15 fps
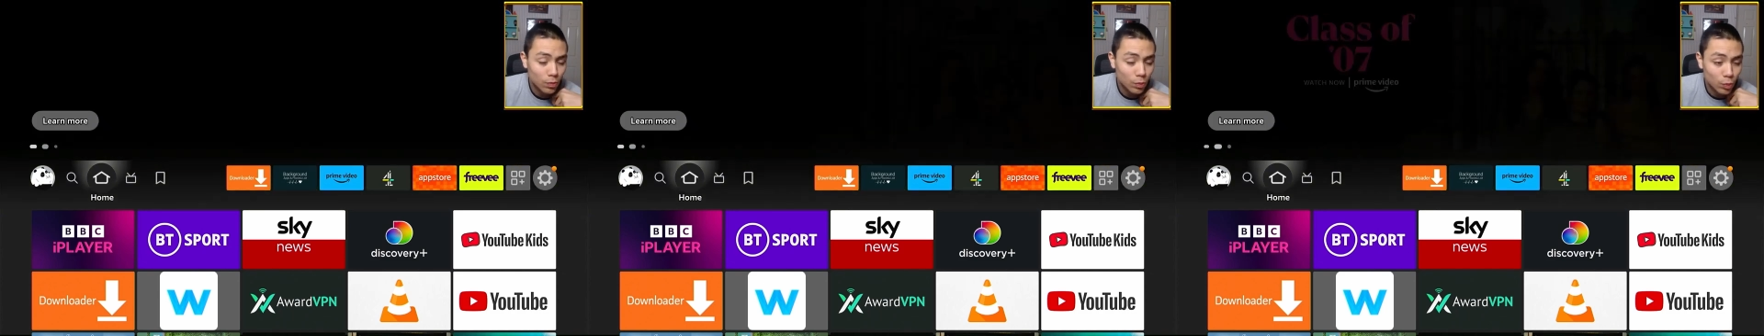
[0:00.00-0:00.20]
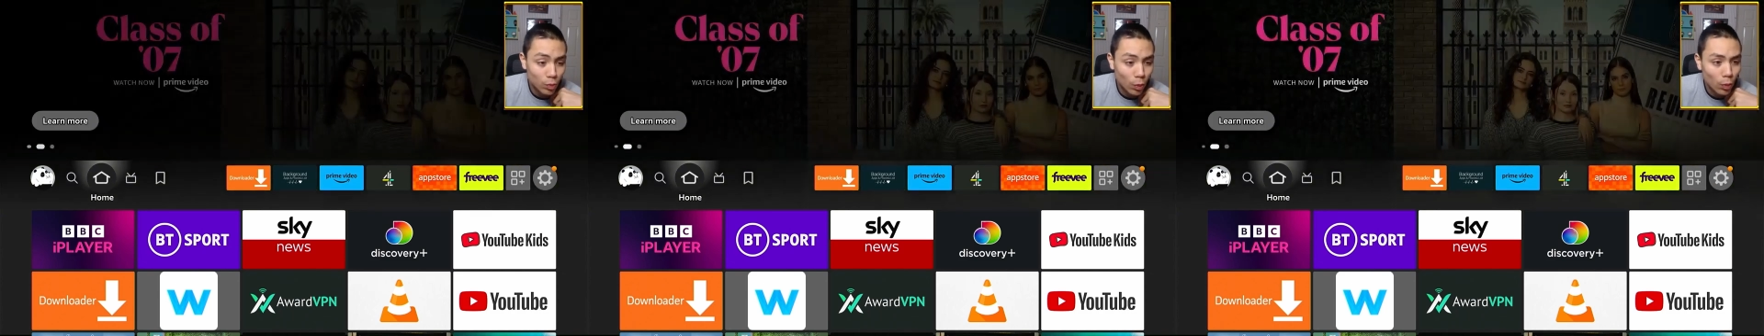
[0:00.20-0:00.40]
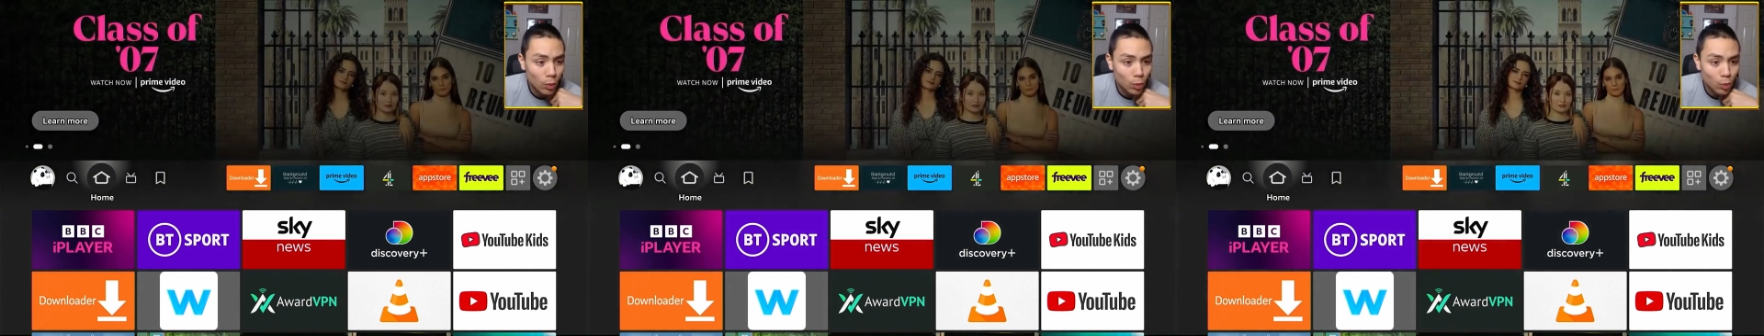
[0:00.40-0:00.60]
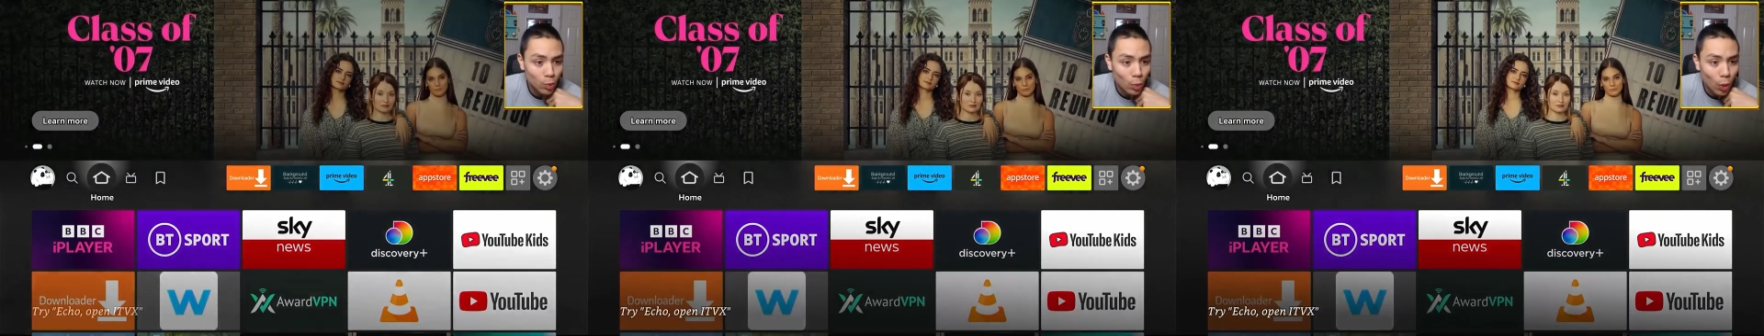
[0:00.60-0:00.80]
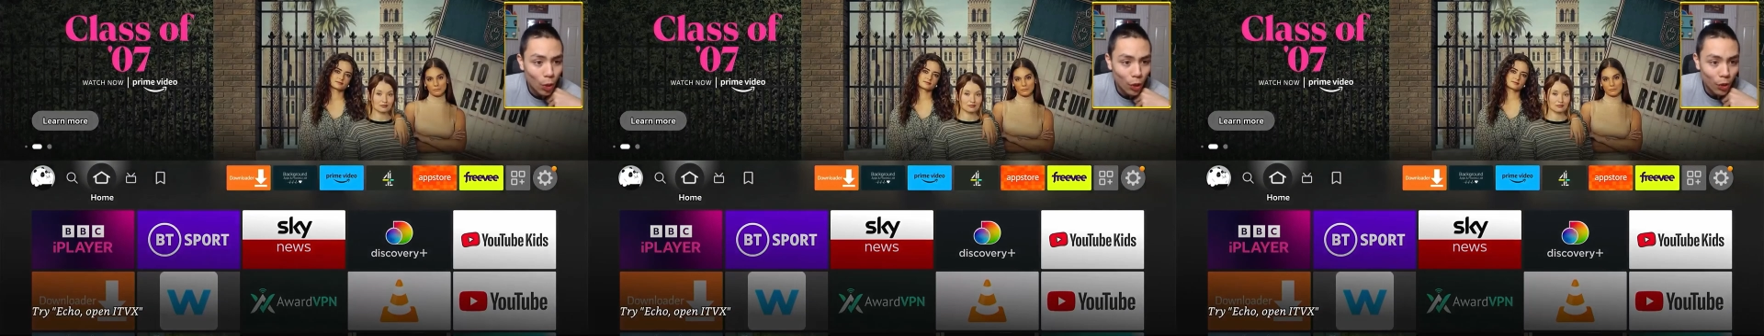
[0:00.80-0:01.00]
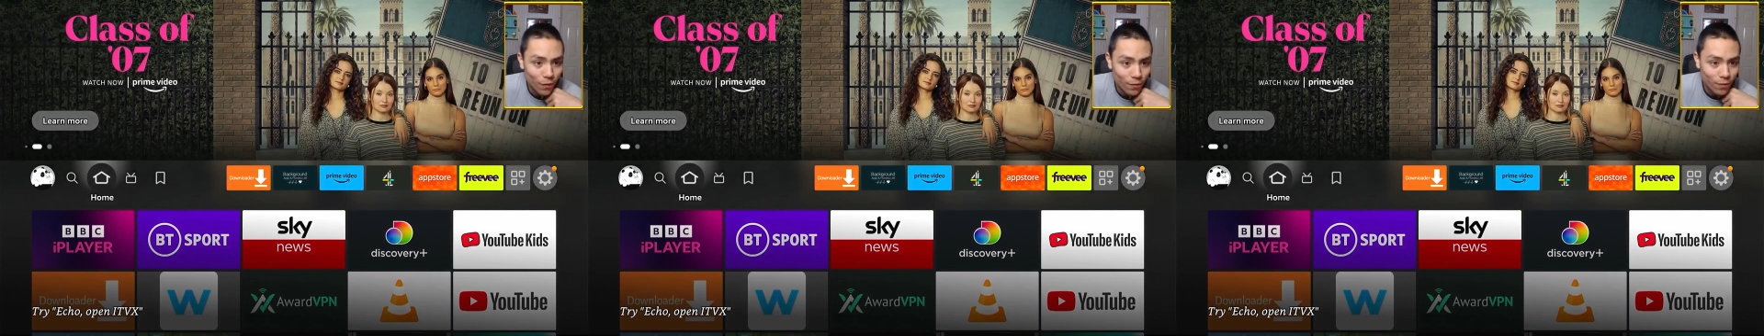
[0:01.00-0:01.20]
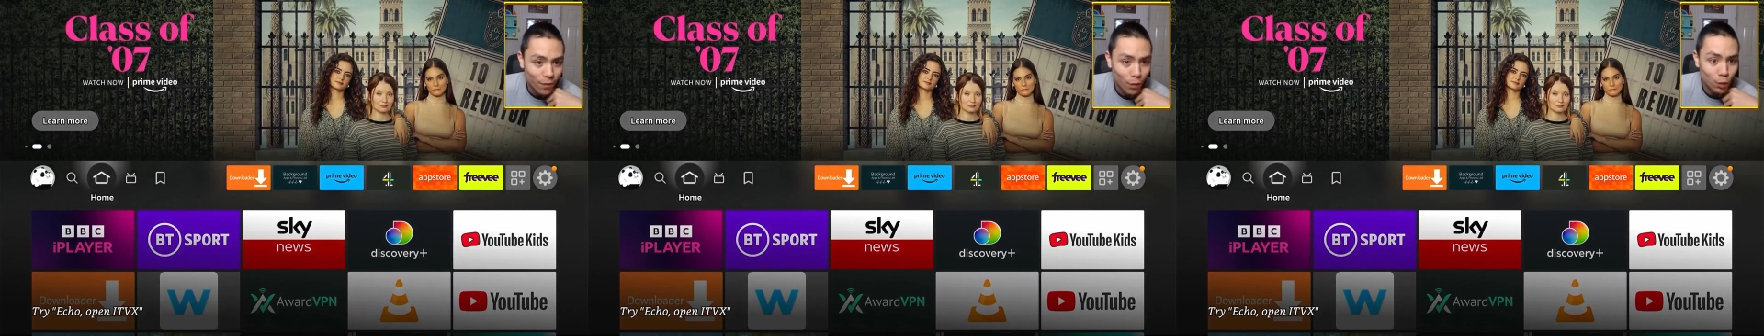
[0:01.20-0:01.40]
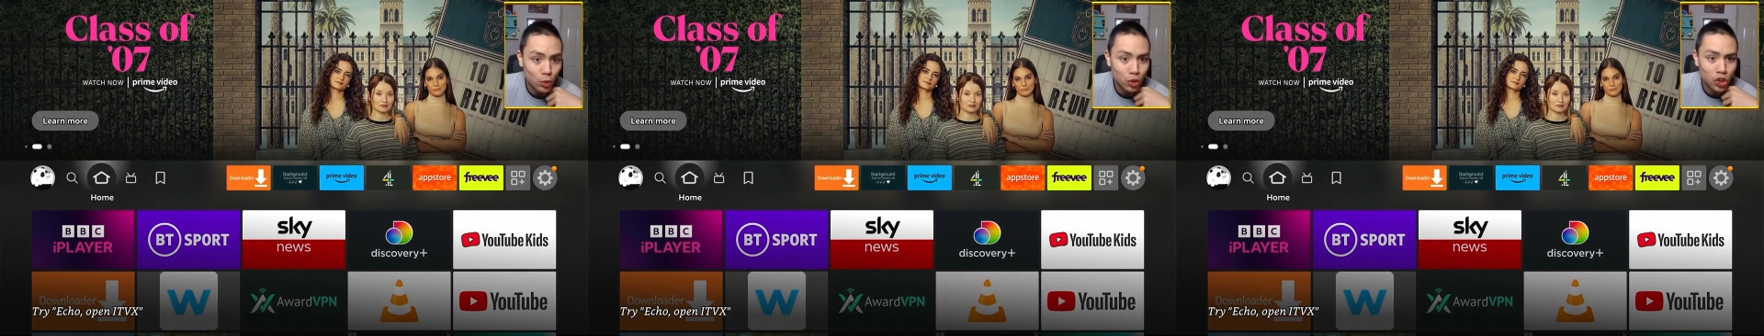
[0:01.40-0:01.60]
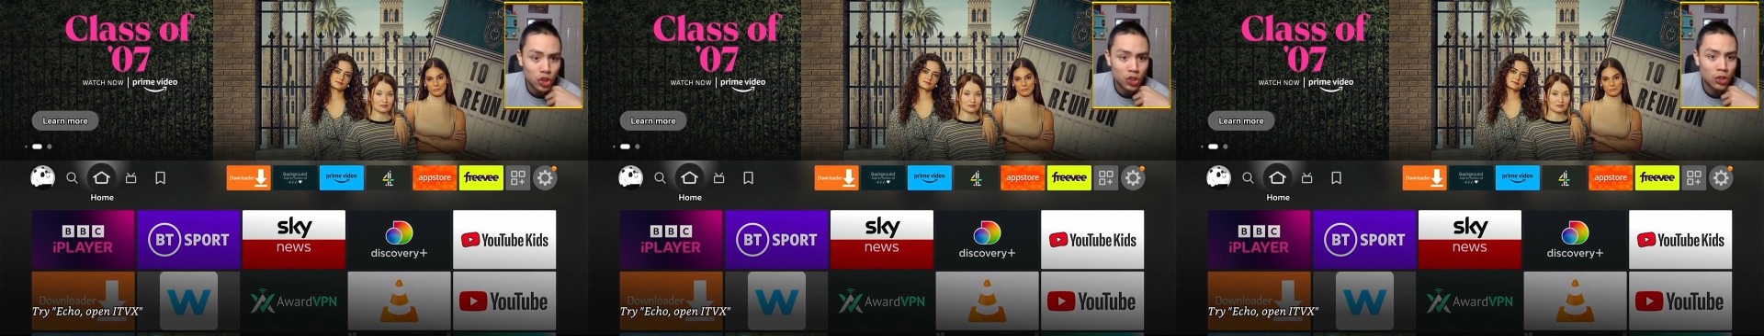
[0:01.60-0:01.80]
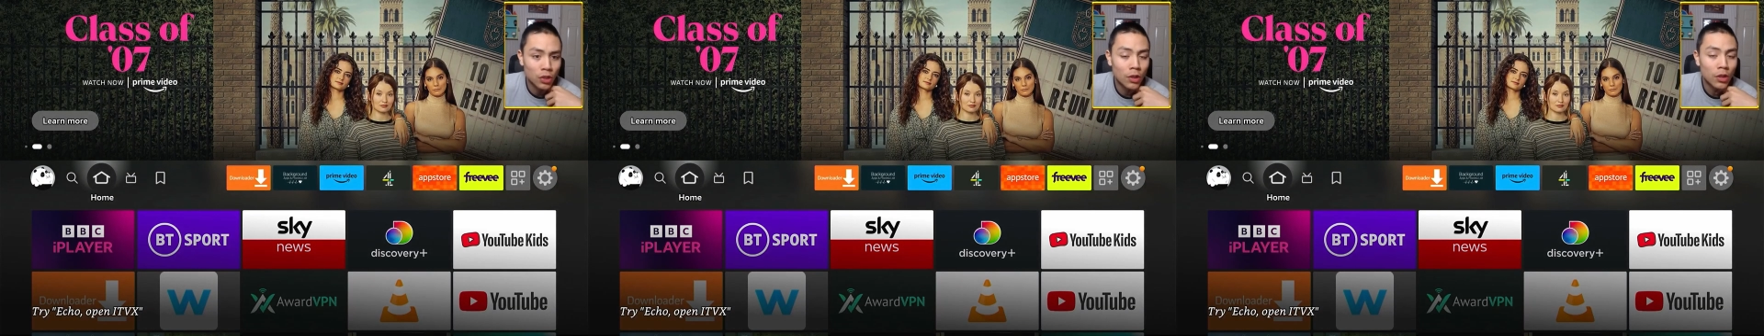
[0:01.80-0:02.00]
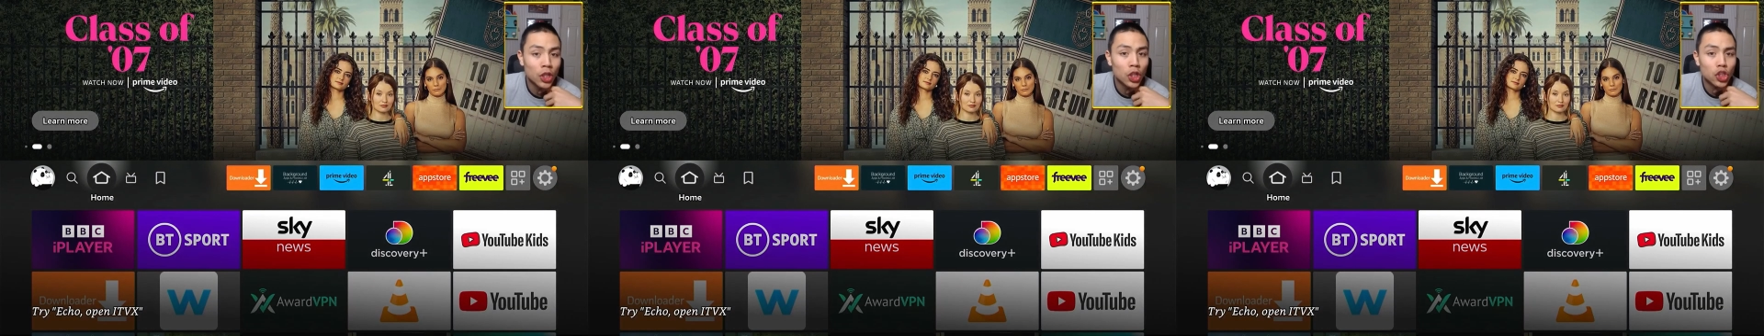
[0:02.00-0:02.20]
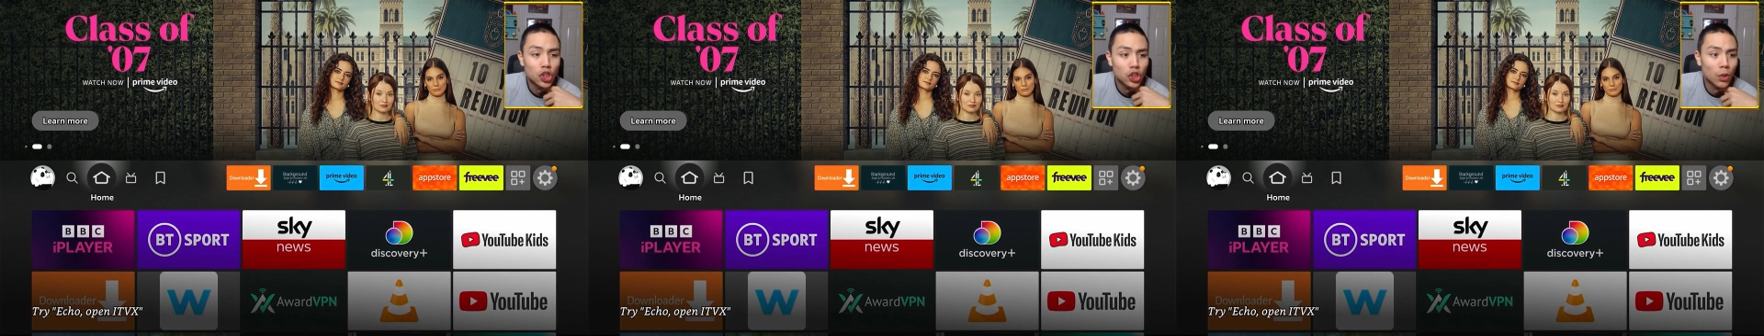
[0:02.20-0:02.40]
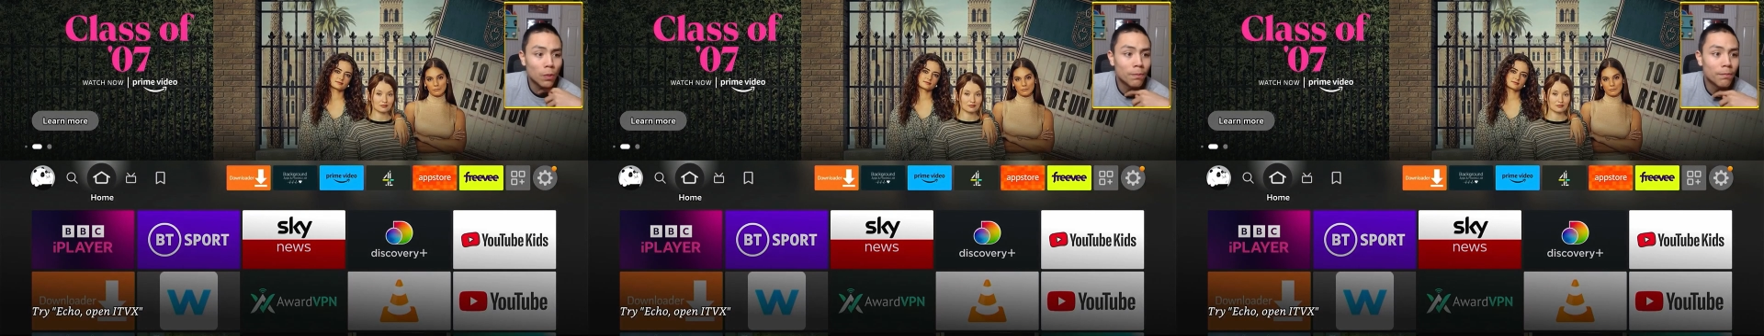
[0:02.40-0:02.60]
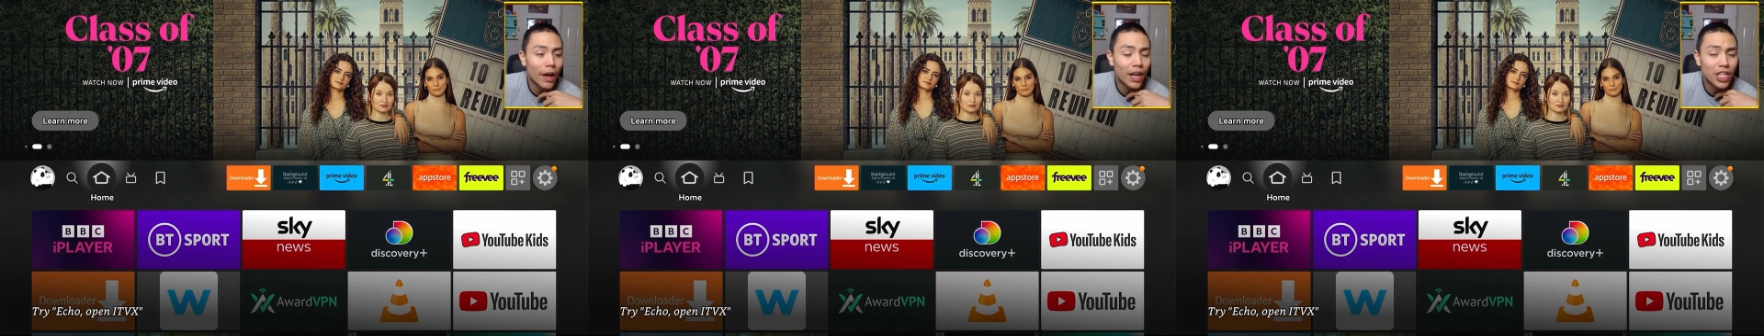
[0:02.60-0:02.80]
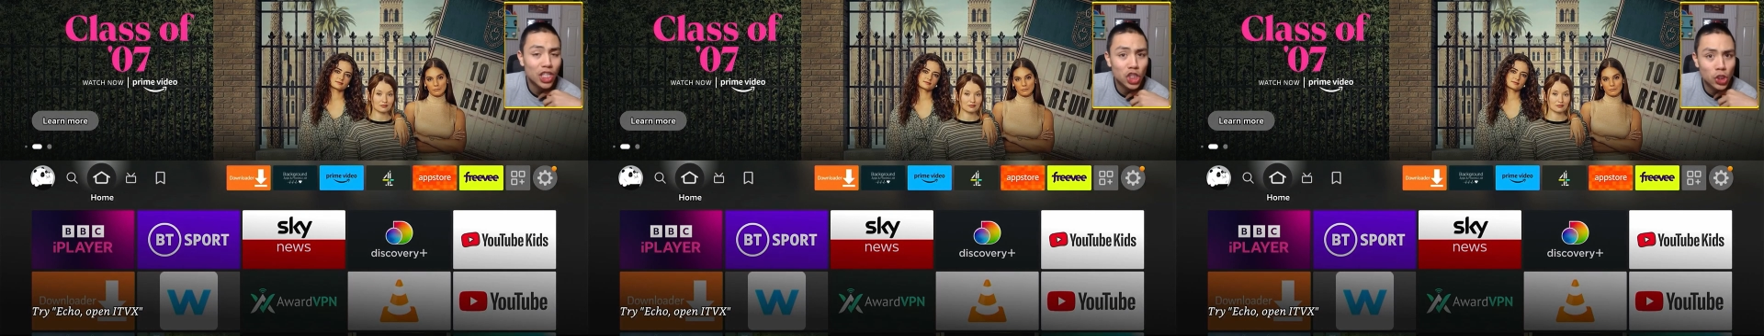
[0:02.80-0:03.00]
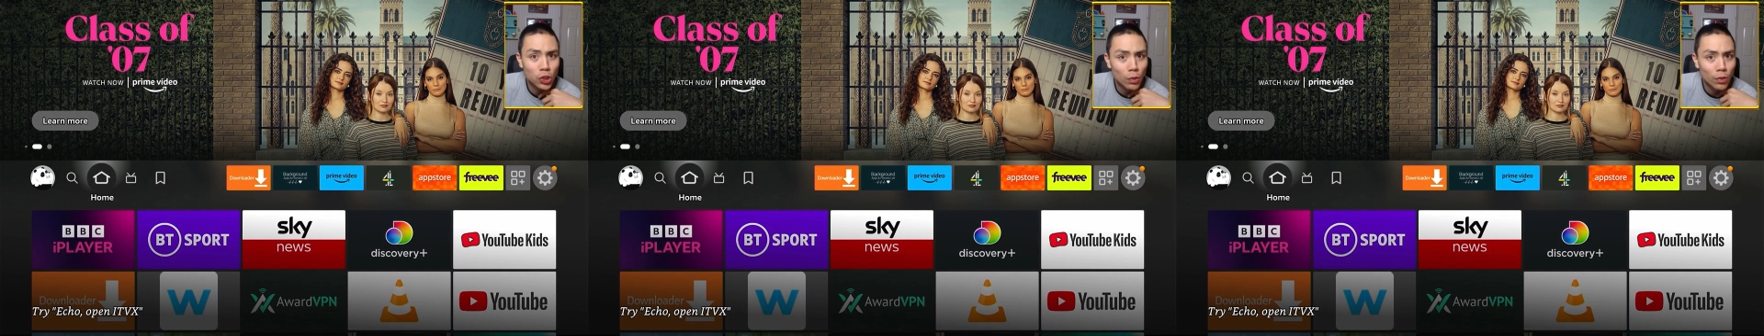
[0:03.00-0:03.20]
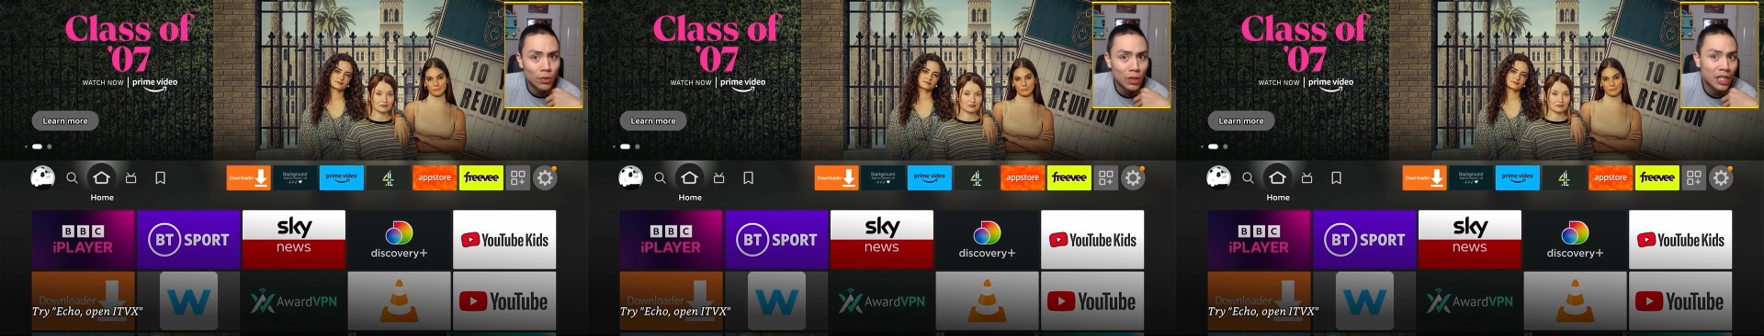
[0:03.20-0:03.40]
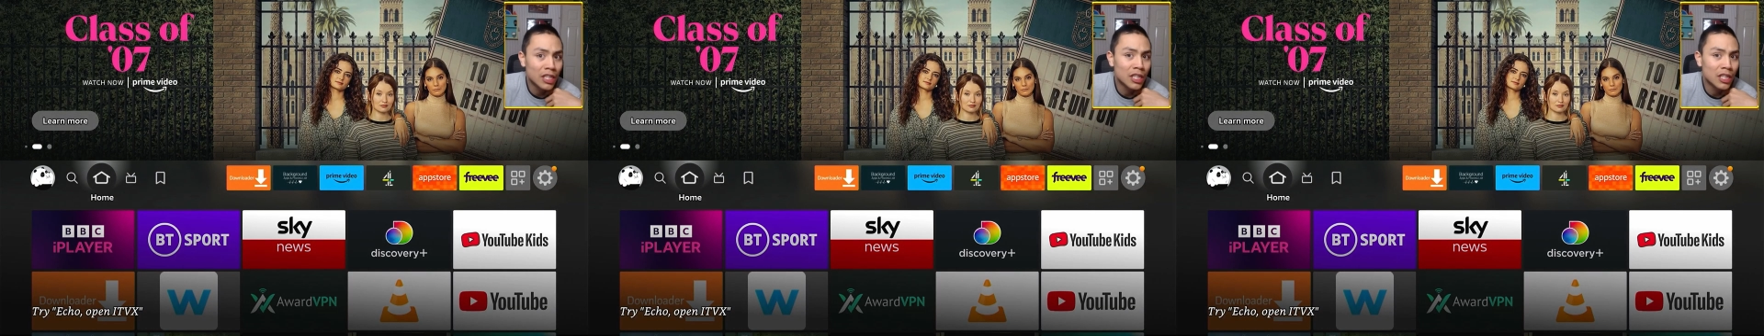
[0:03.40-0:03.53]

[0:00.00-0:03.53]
won't work, folks. So make sure